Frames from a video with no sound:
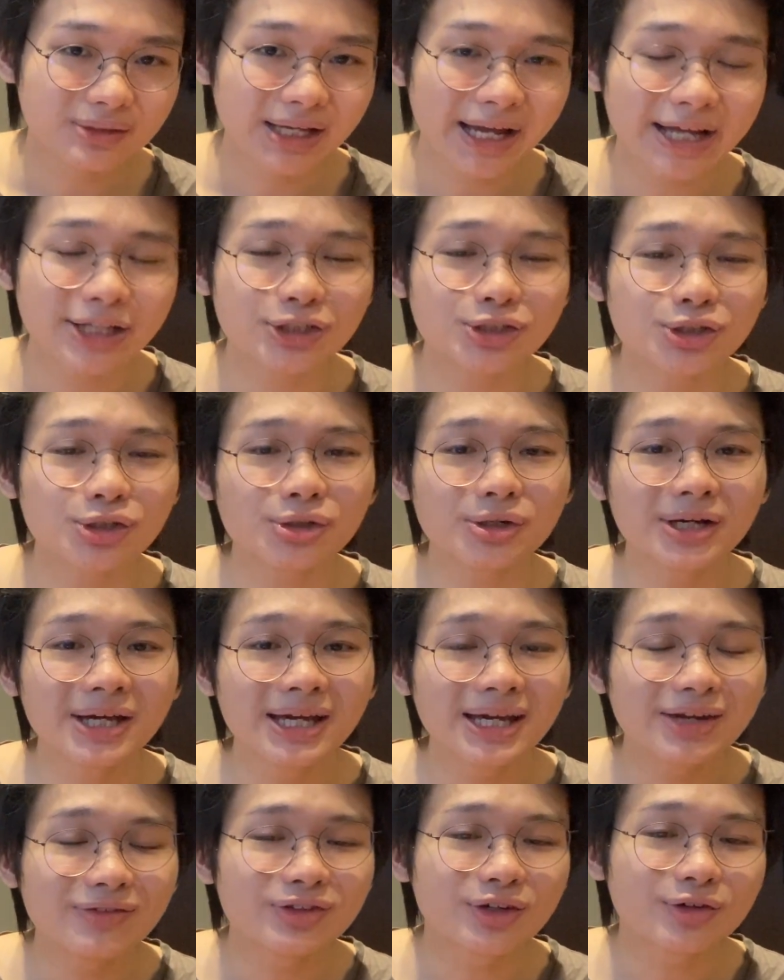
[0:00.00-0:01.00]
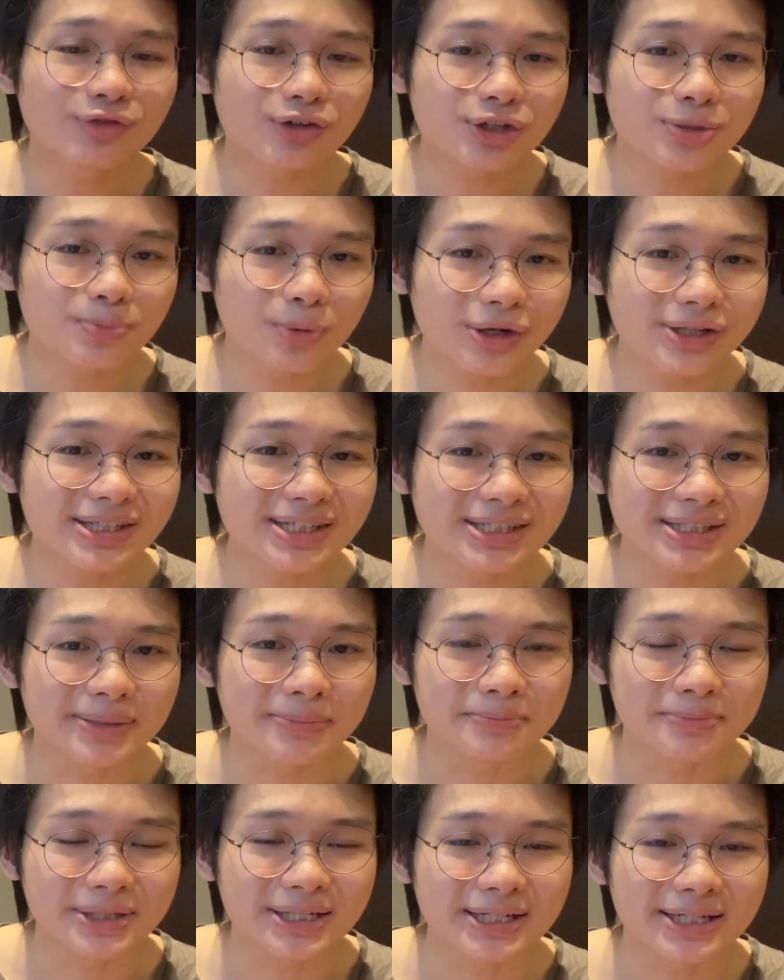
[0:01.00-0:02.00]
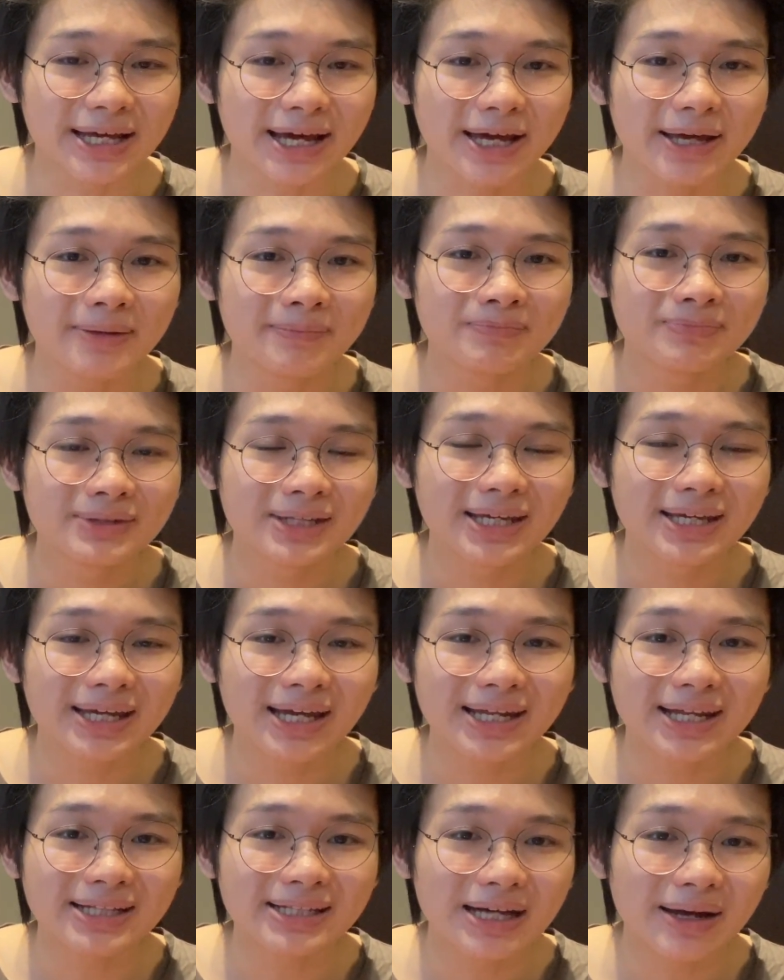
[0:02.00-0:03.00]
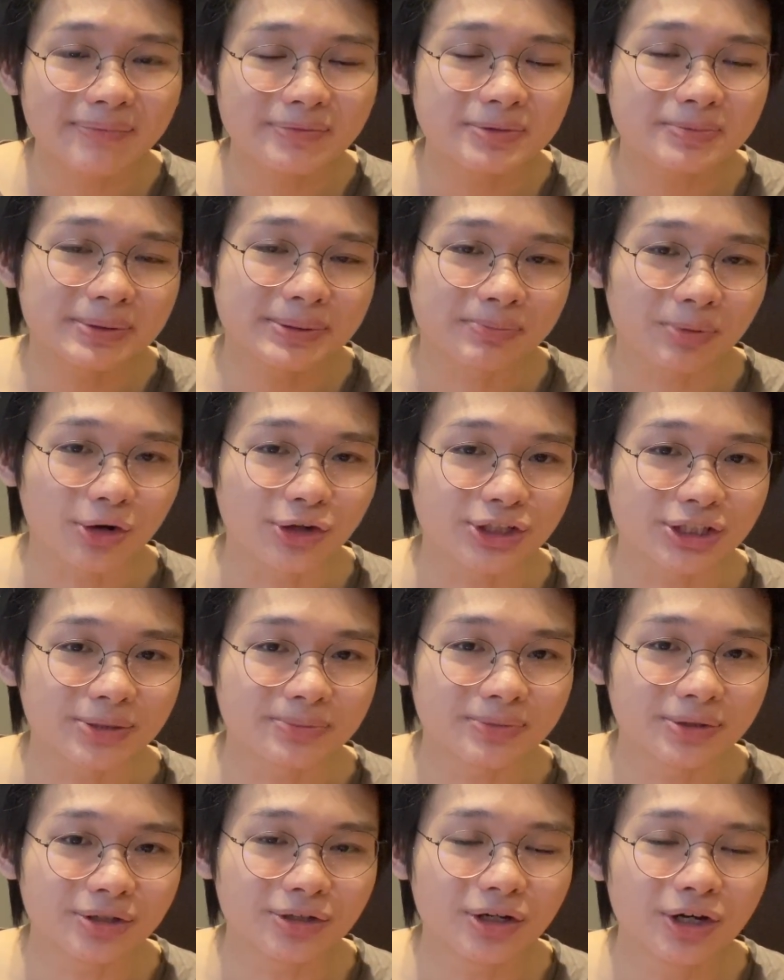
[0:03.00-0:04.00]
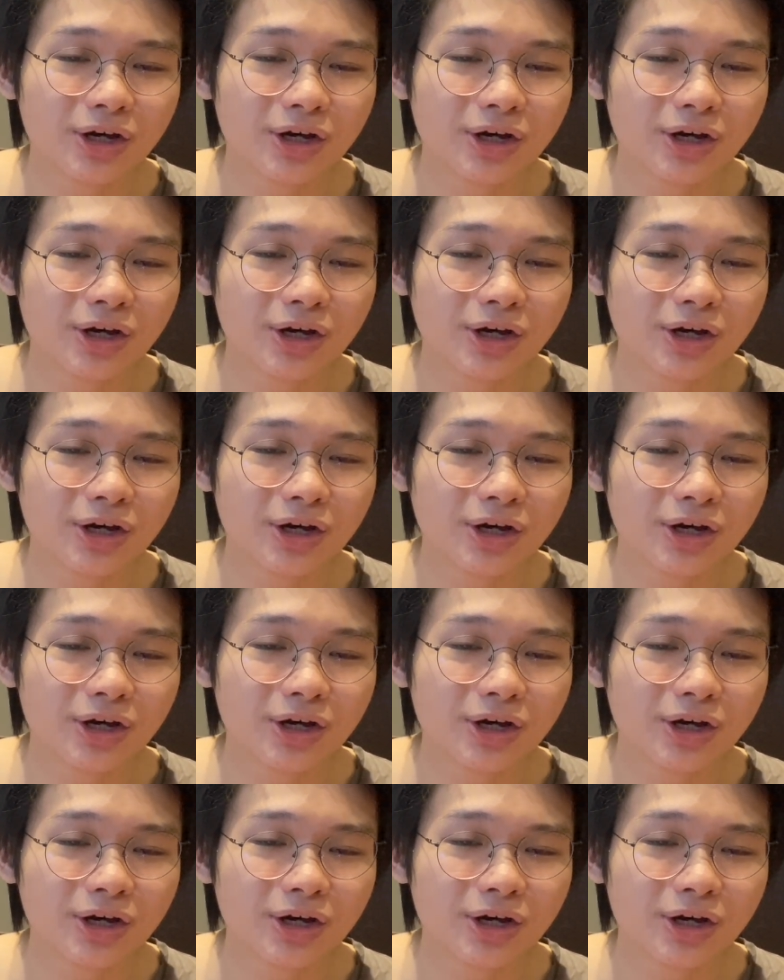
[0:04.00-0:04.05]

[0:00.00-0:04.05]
And so if the first point is simply that it can at times be possible